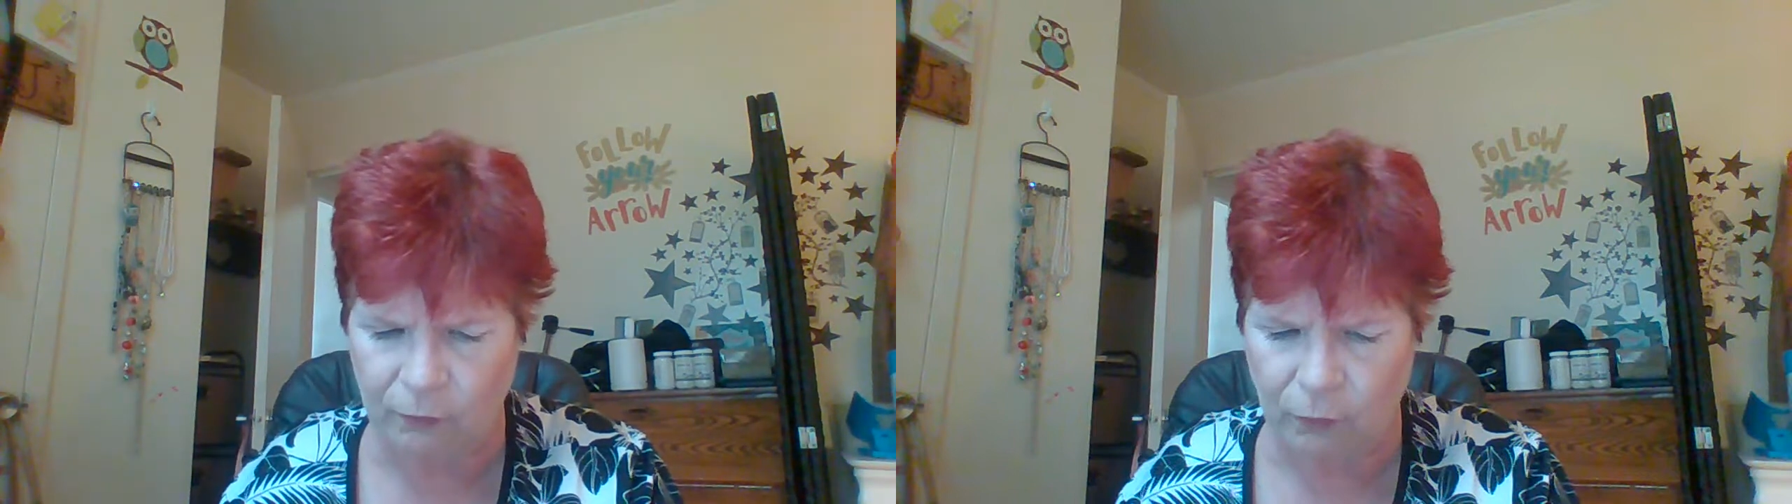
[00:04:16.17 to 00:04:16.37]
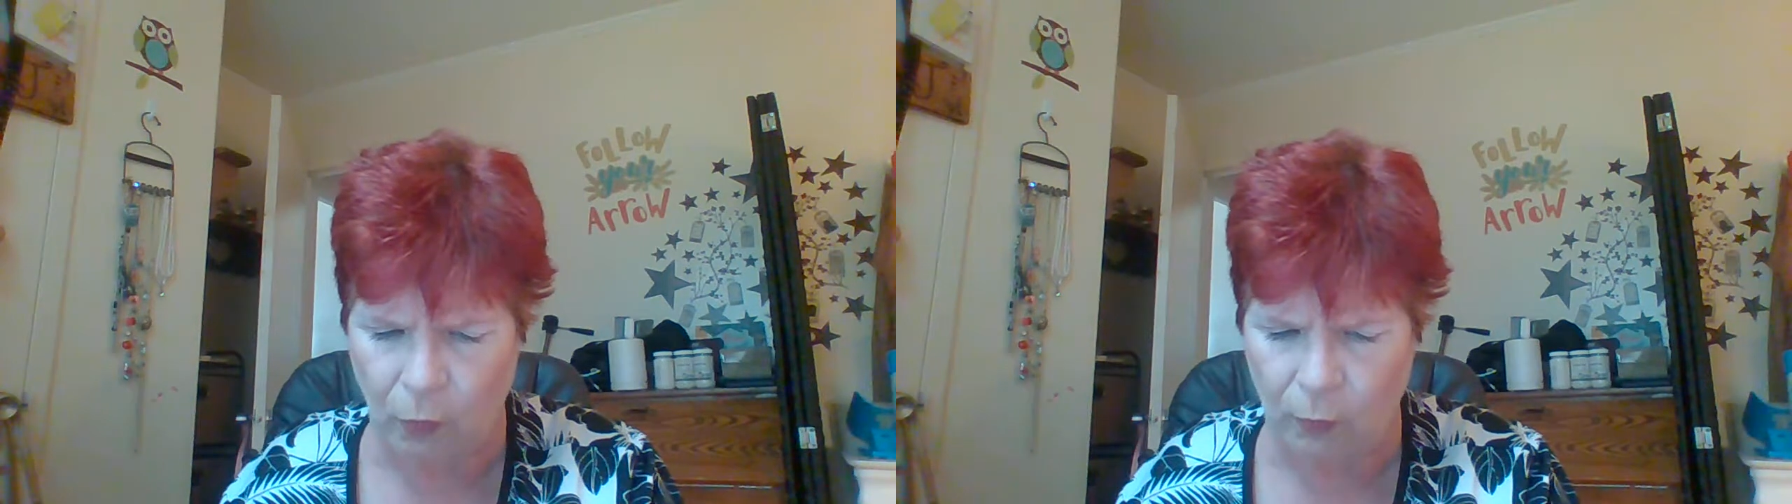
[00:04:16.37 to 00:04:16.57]

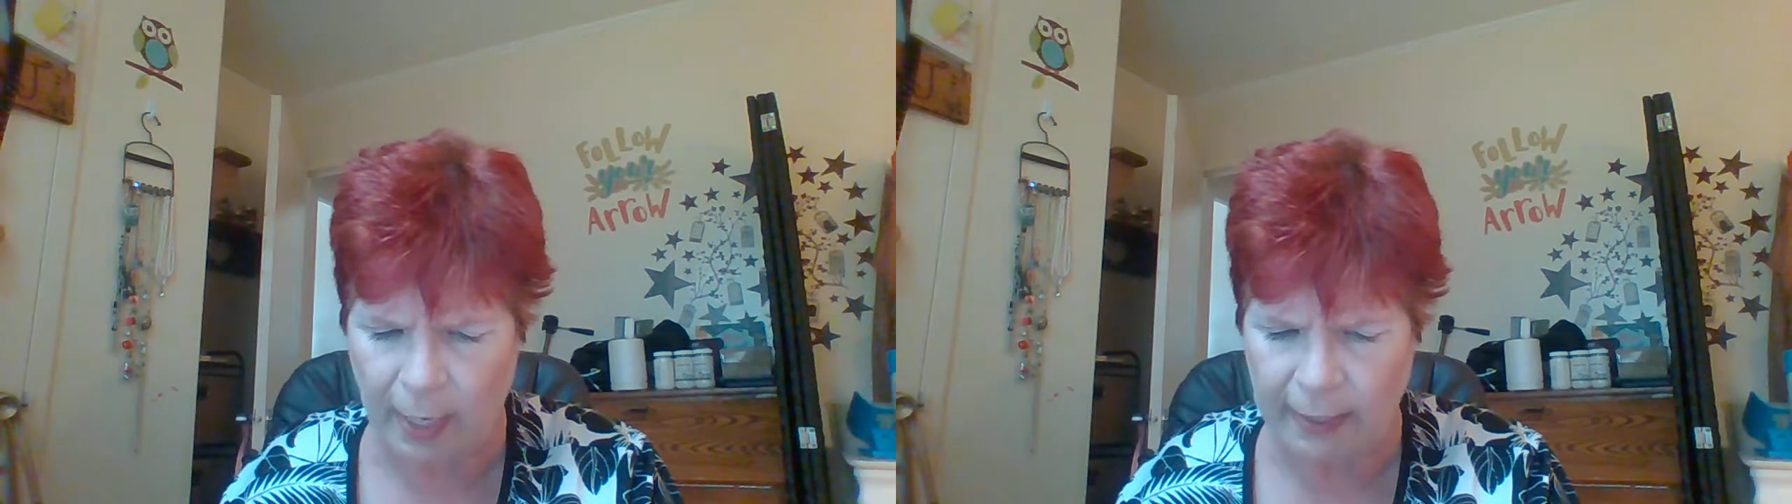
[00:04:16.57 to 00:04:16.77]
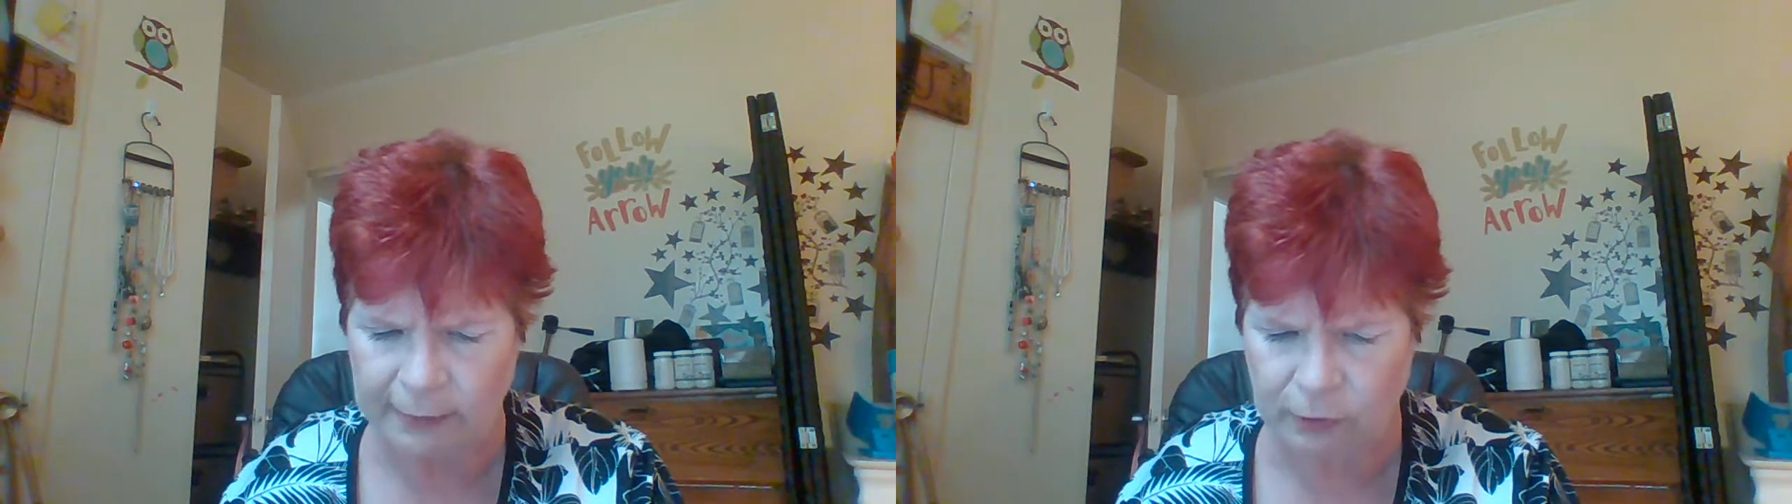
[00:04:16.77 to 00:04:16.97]

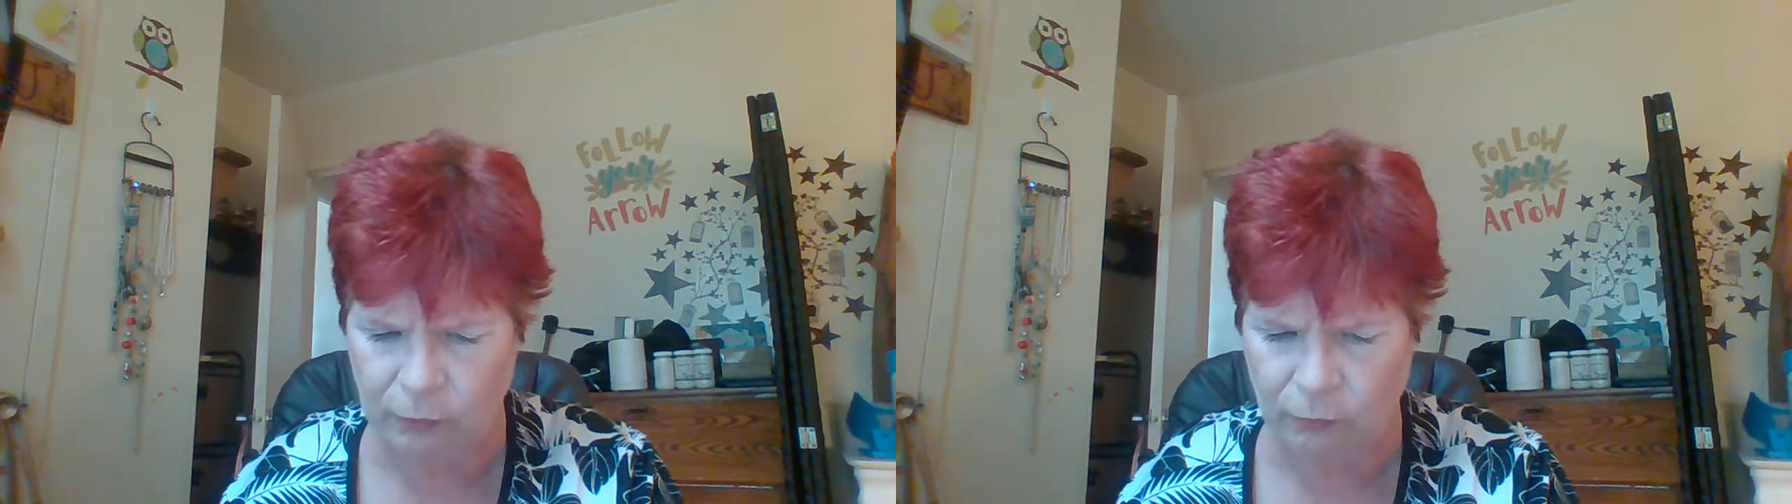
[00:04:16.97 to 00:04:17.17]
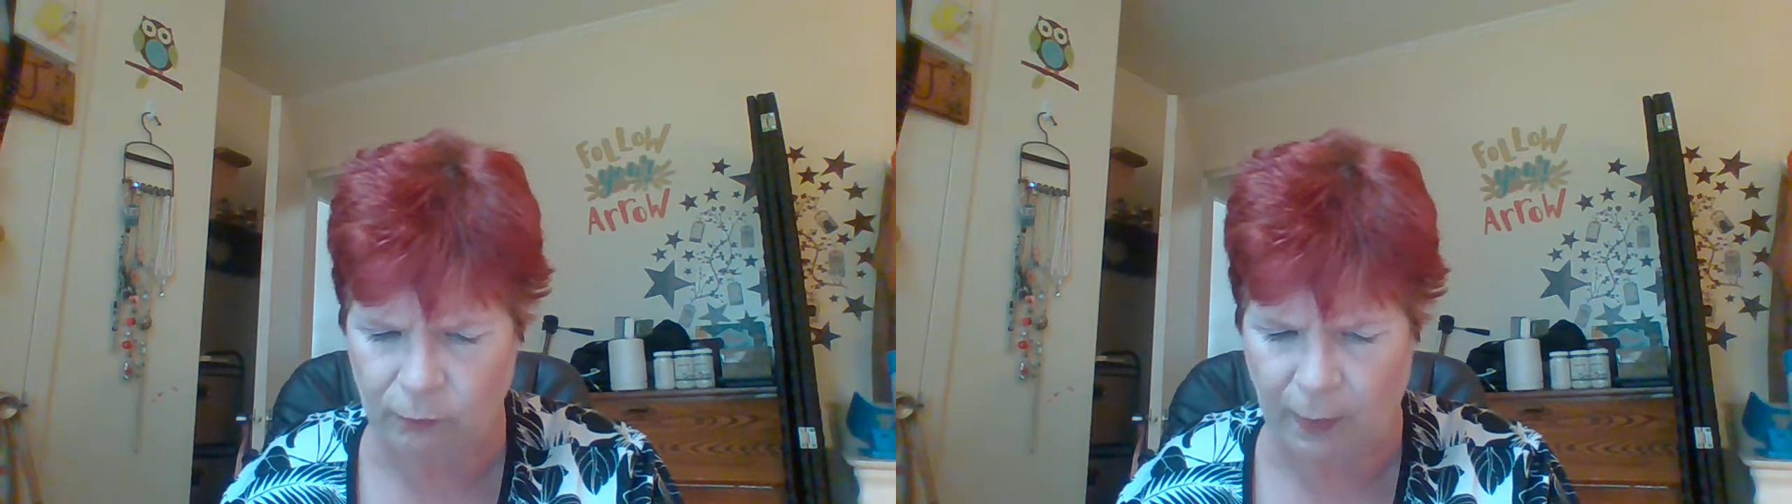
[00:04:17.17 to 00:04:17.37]
Fluoride
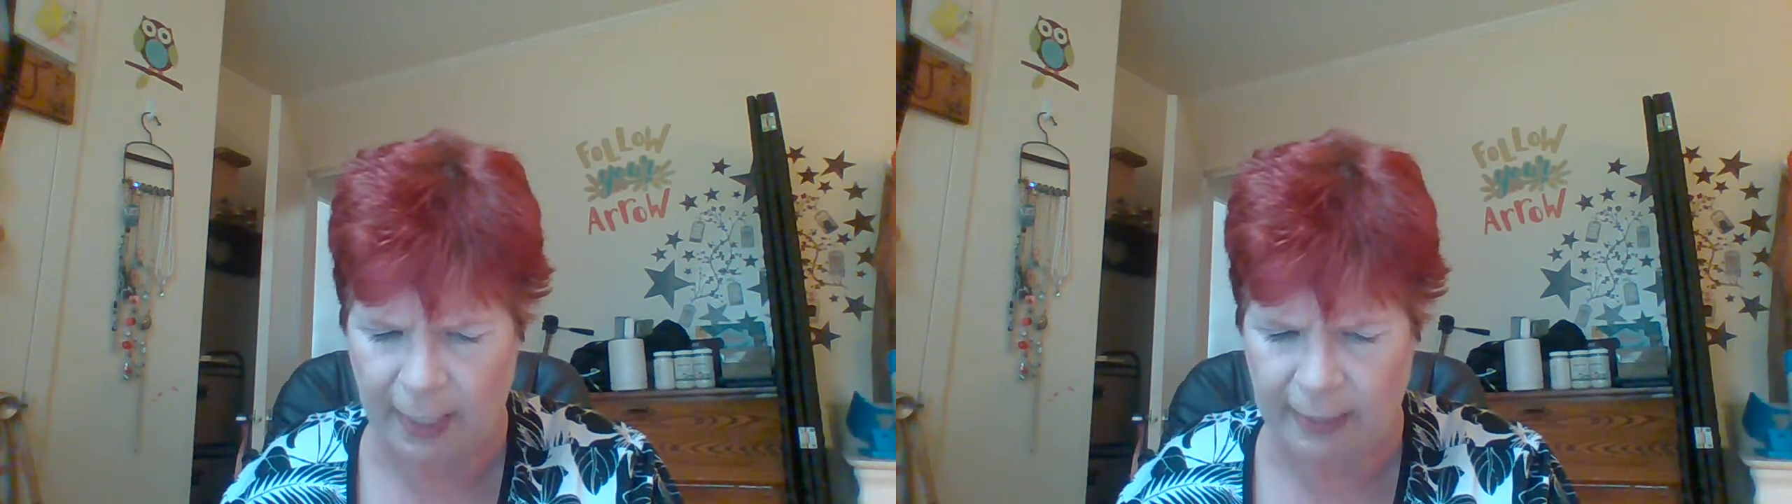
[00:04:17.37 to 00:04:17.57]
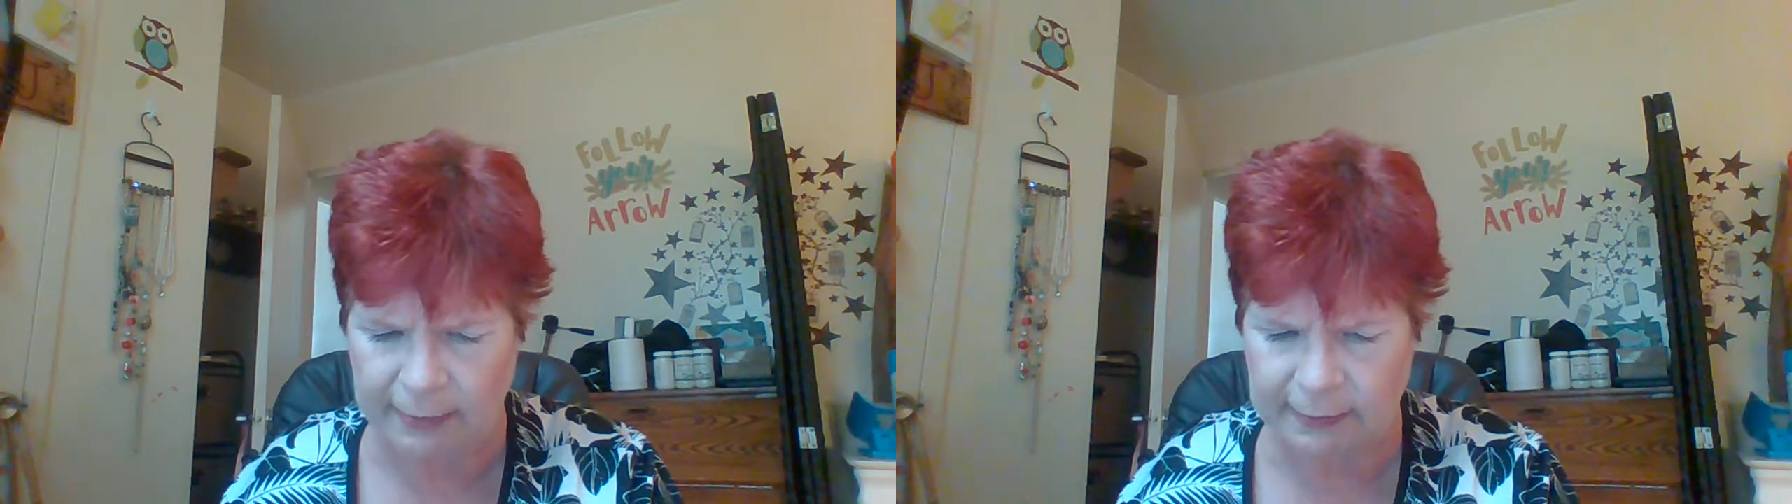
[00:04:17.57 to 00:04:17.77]

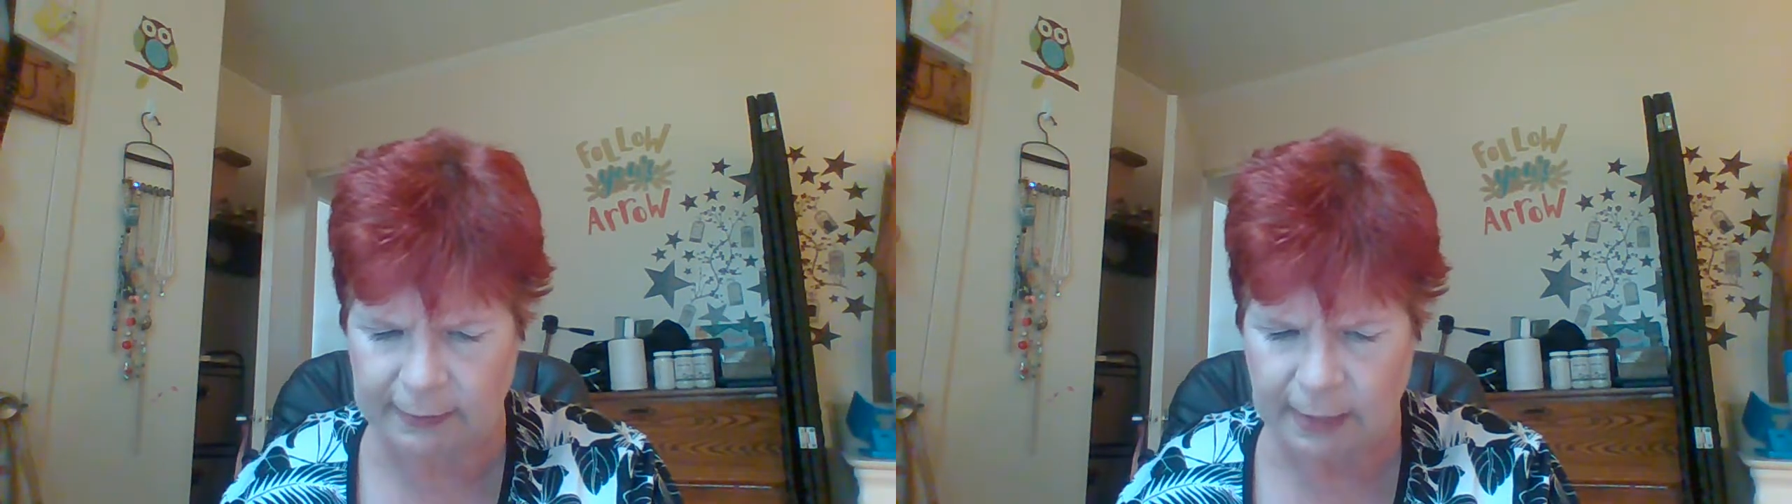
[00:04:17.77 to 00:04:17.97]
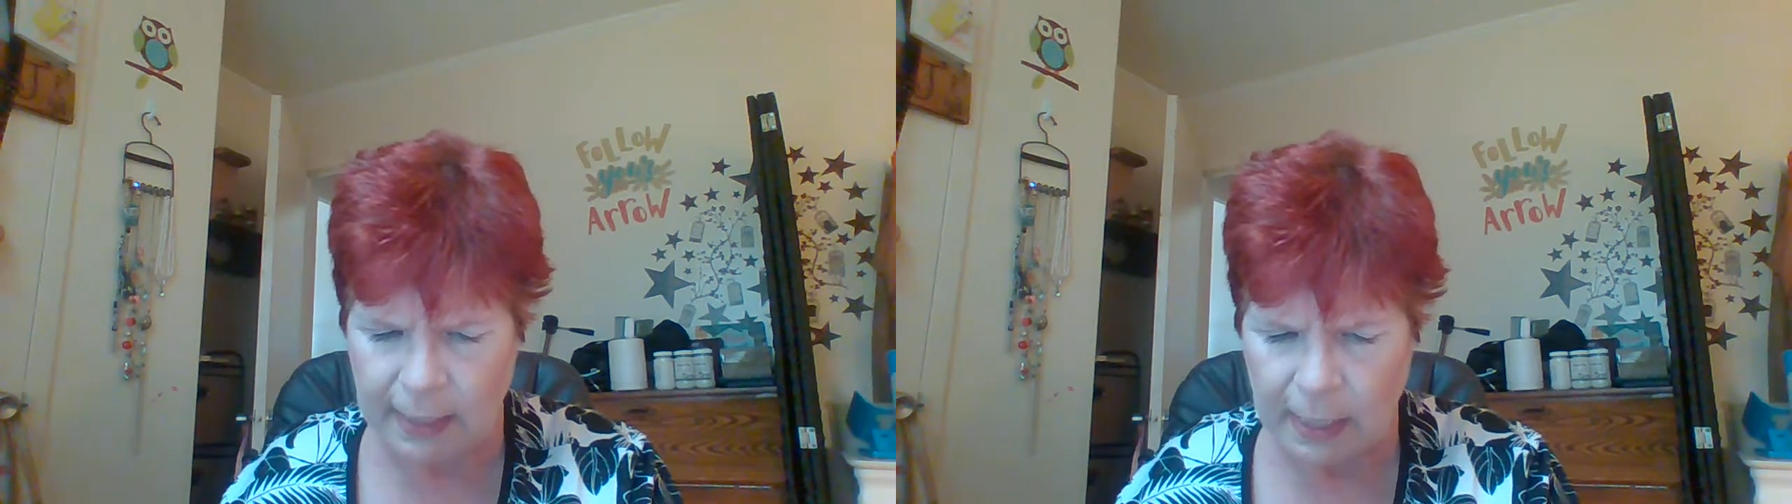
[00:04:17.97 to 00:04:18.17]
Toothpaste,